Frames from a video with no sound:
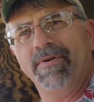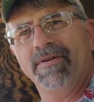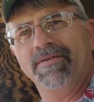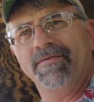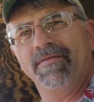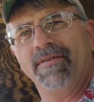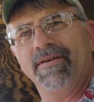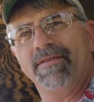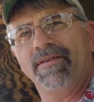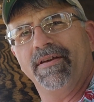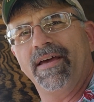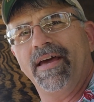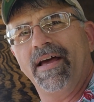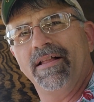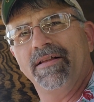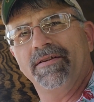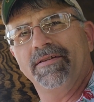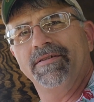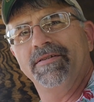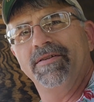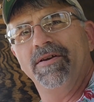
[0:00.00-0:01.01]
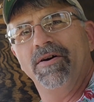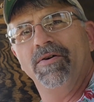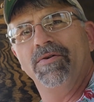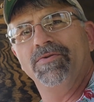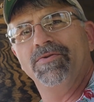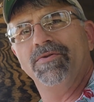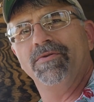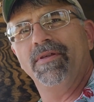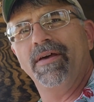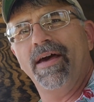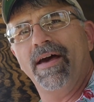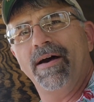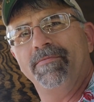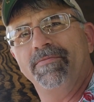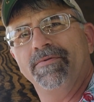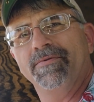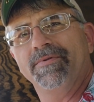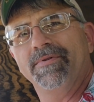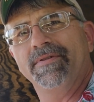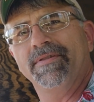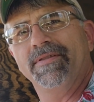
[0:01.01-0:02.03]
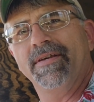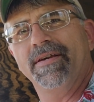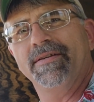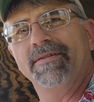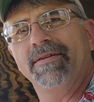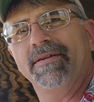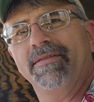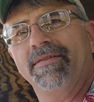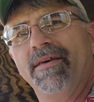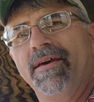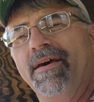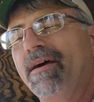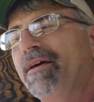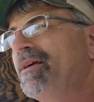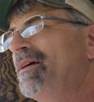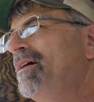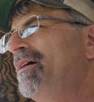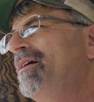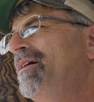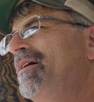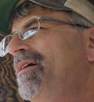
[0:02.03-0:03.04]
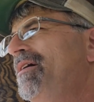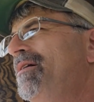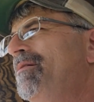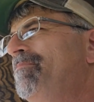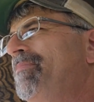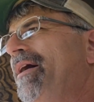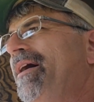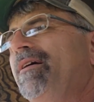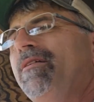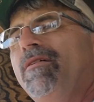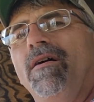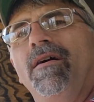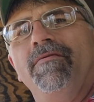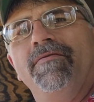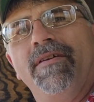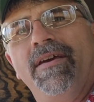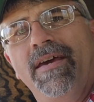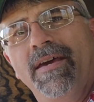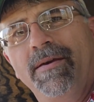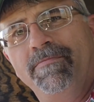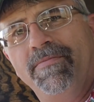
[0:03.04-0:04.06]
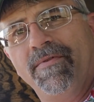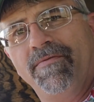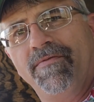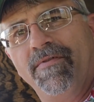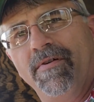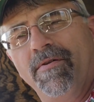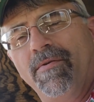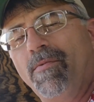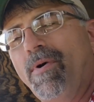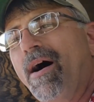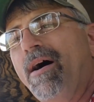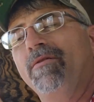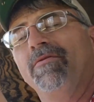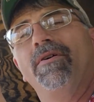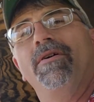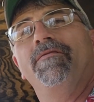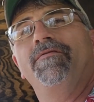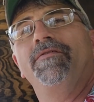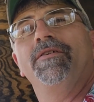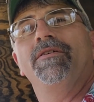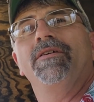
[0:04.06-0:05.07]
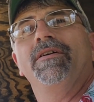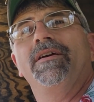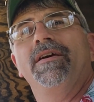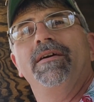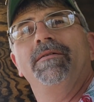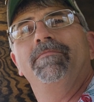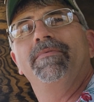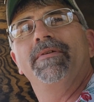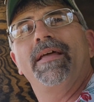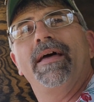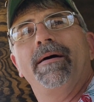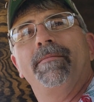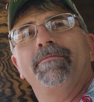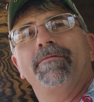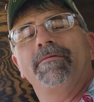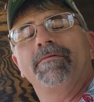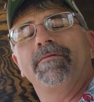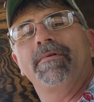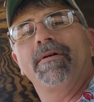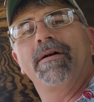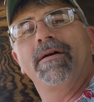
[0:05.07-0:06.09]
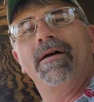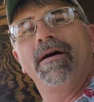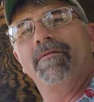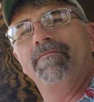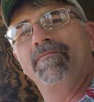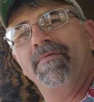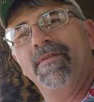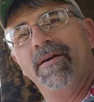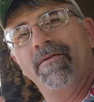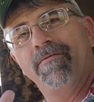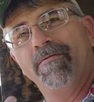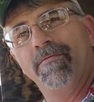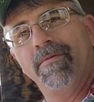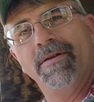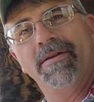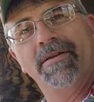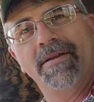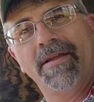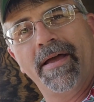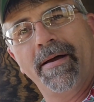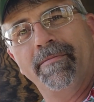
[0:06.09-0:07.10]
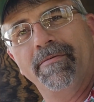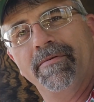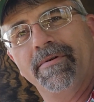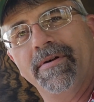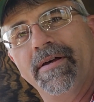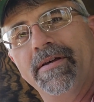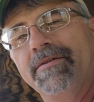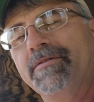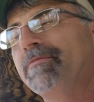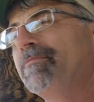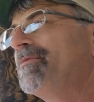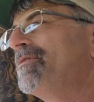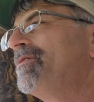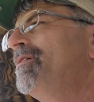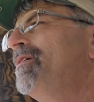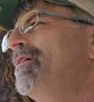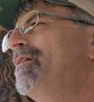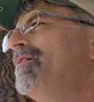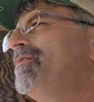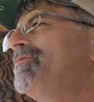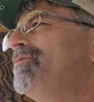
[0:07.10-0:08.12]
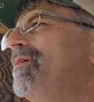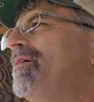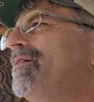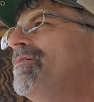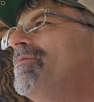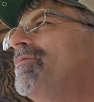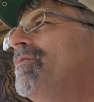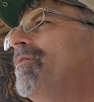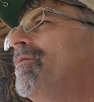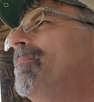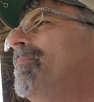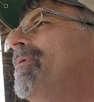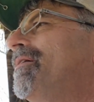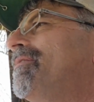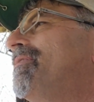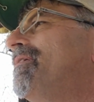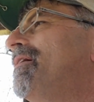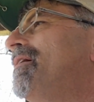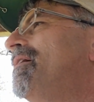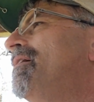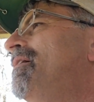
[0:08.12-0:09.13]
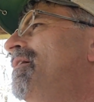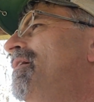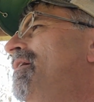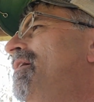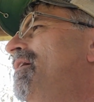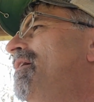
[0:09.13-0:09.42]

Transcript: expensive, like the Galaxy Notes or the Apples and things like that. Pay it off, keep the phone. Well, I don't know if you can keep an Apple or not. I've never been an Apple customer, so I don't know about that.